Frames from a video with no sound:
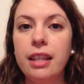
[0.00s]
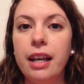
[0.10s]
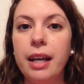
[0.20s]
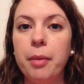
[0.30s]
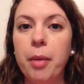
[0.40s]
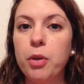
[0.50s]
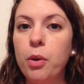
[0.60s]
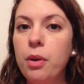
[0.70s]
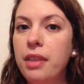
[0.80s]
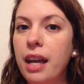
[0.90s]
Um, I'm
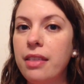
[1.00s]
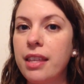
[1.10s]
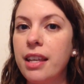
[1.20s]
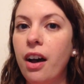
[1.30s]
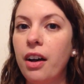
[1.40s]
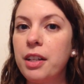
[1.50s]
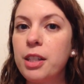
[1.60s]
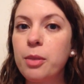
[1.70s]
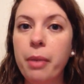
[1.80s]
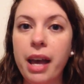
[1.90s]
told that the
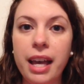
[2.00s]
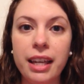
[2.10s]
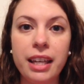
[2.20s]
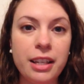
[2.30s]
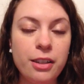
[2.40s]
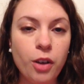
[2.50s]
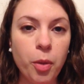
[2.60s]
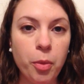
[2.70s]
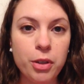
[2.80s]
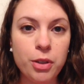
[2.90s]
August bag is
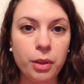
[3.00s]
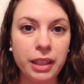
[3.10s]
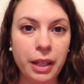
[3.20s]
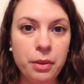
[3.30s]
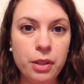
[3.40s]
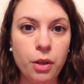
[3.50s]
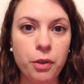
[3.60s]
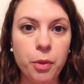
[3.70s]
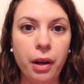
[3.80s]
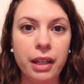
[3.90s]
almost sold out, so if
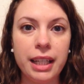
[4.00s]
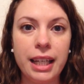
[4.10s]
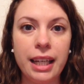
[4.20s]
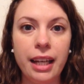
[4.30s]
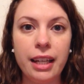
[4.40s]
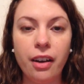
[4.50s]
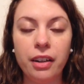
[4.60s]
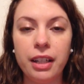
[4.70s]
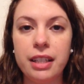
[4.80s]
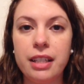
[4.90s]
you want to get in on
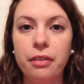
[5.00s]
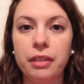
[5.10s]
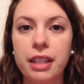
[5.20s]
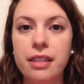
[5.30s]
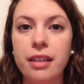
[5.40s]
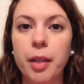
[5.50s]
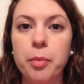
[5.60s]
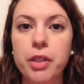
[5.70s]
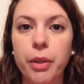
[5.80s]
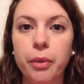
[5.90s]
it, definitely sign up
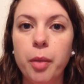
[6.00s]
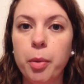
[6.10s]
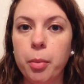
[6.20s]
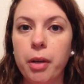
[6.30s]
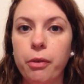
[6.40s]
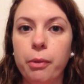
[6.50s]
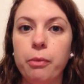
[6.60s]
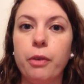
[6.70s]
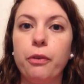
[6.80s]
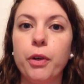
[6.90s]
soon. I'll put my
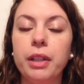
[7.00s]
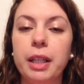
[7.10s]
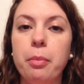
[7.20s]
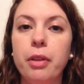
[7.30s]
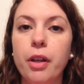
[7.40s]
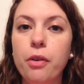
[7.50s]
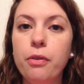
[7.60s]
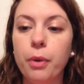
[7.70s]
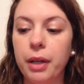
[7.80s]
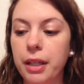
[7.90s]
referral link below
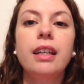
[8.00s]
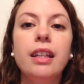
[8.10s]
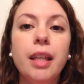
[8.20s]
for you.